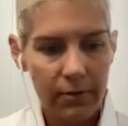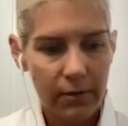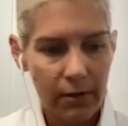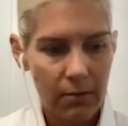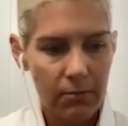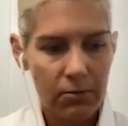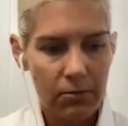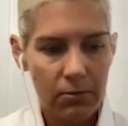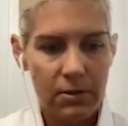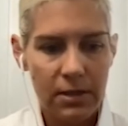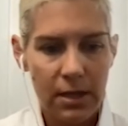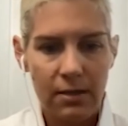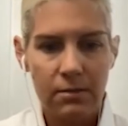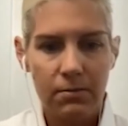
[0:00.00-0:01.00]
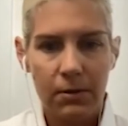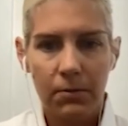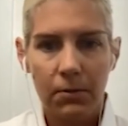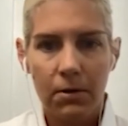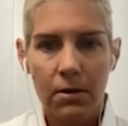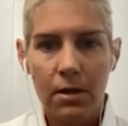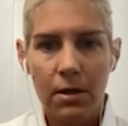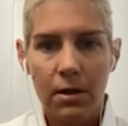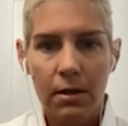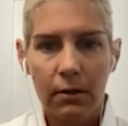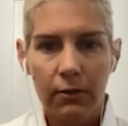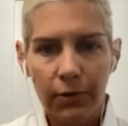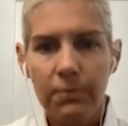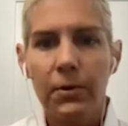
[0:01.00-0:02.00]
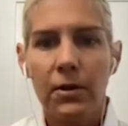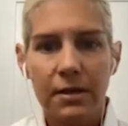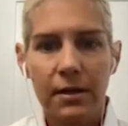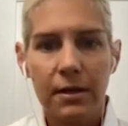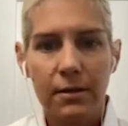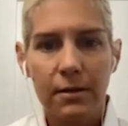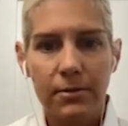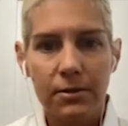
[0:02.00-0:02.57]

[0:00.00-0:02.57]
come through and test people is football stadiums.